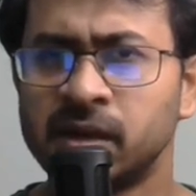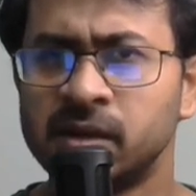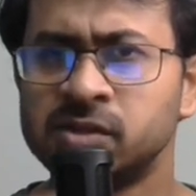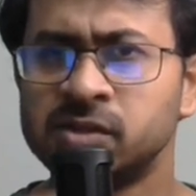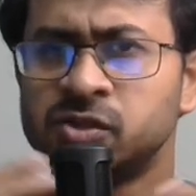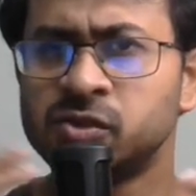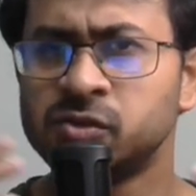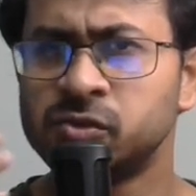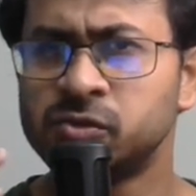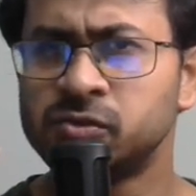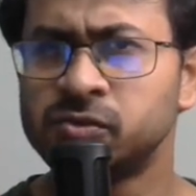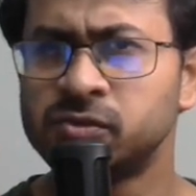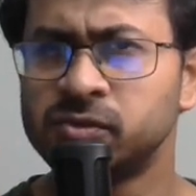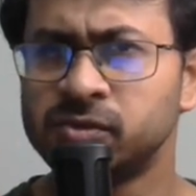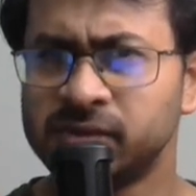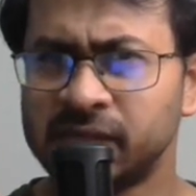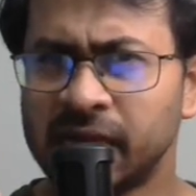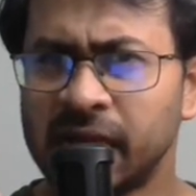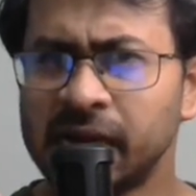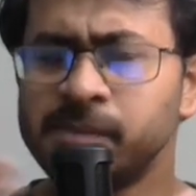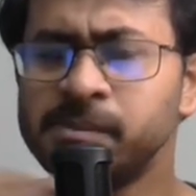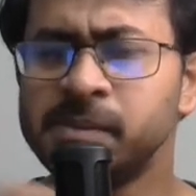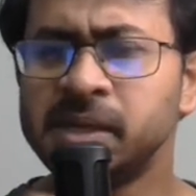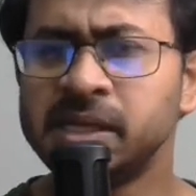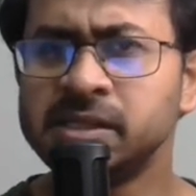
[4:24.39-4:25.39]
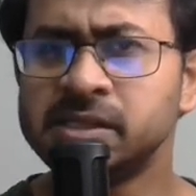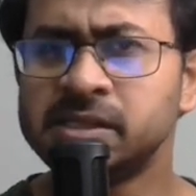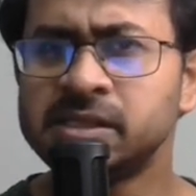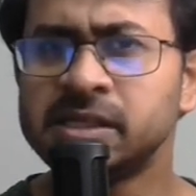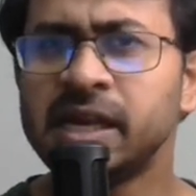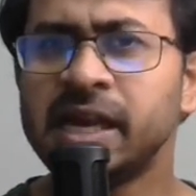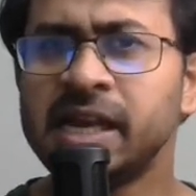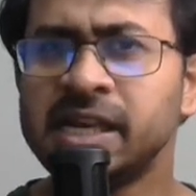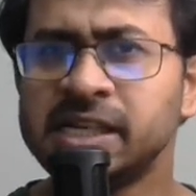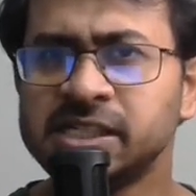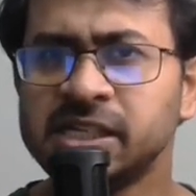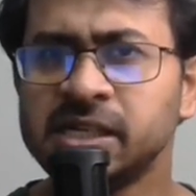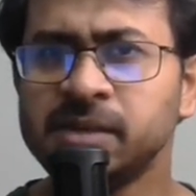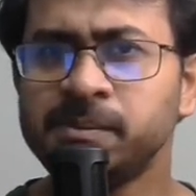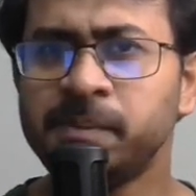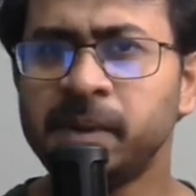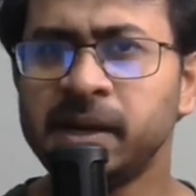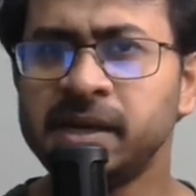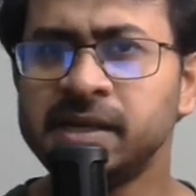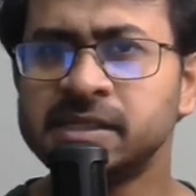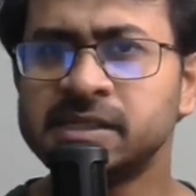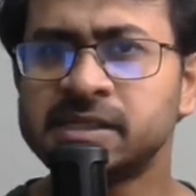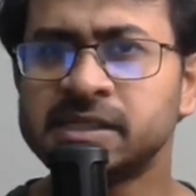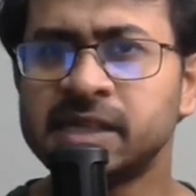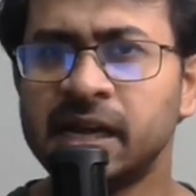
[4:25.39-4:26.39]
So that means Asian
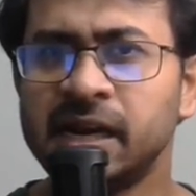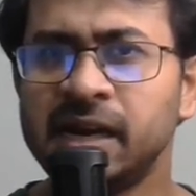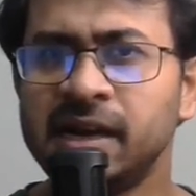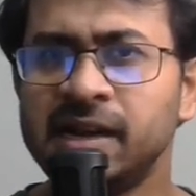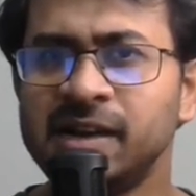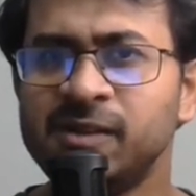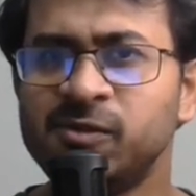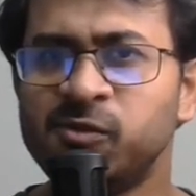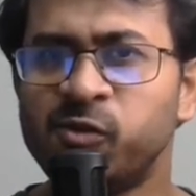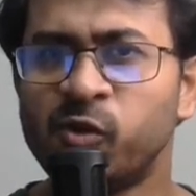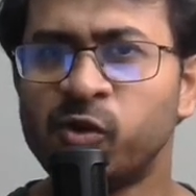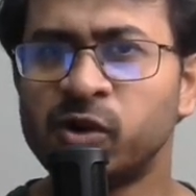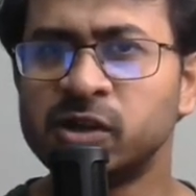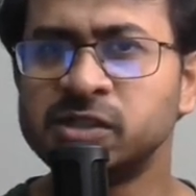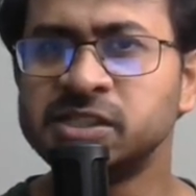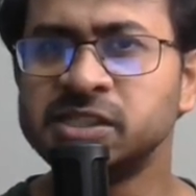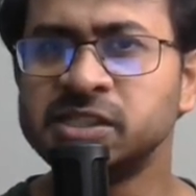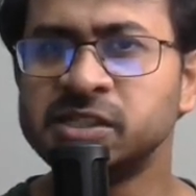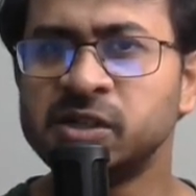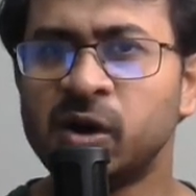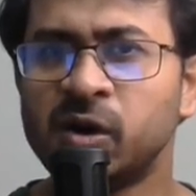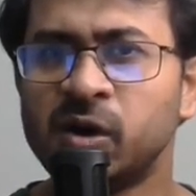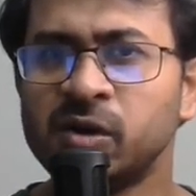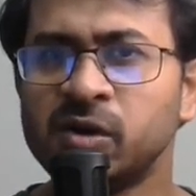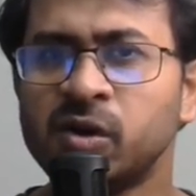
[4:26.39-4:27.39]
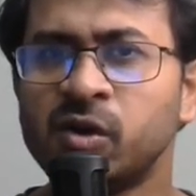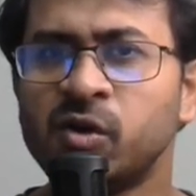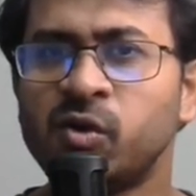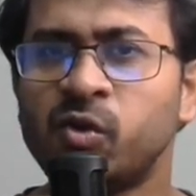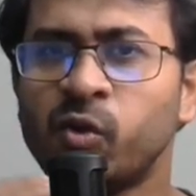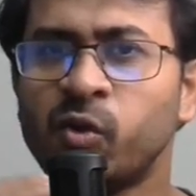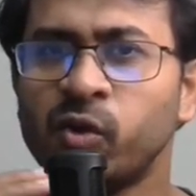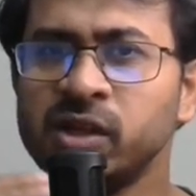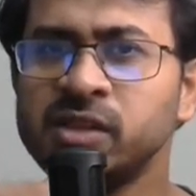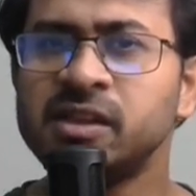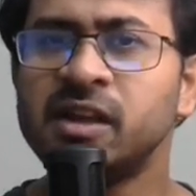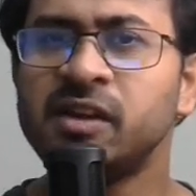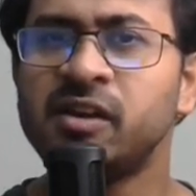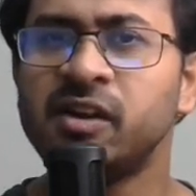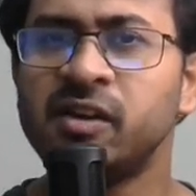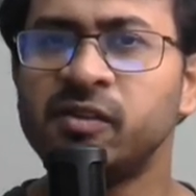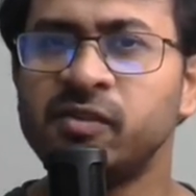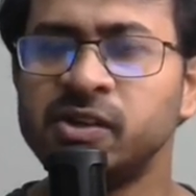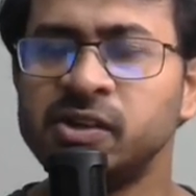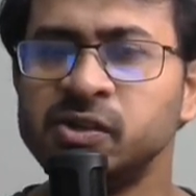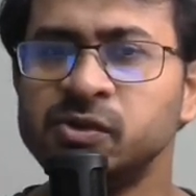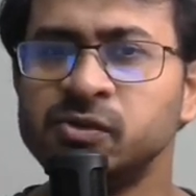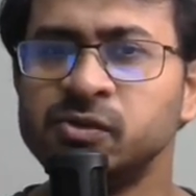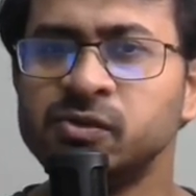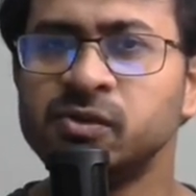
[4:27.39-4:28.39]
Paint is currently focusing on growing the
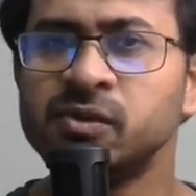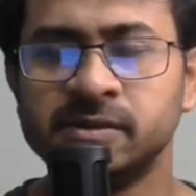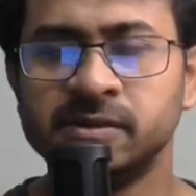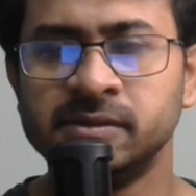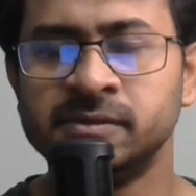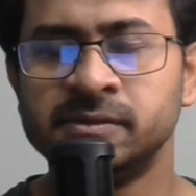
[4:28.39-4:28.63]
revenue.